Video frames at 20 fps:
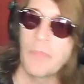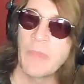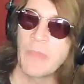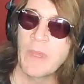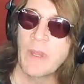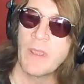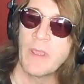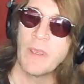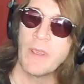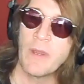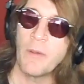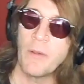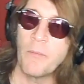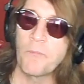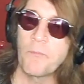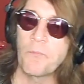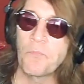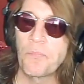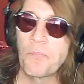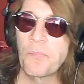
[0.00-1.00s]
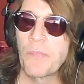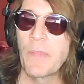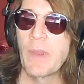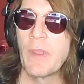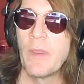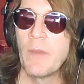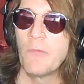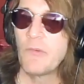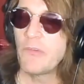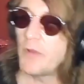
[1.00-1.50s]
and,
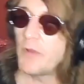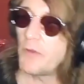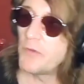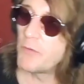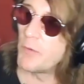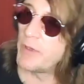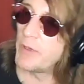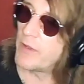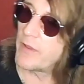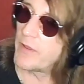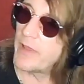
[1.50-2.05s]
still dwindling.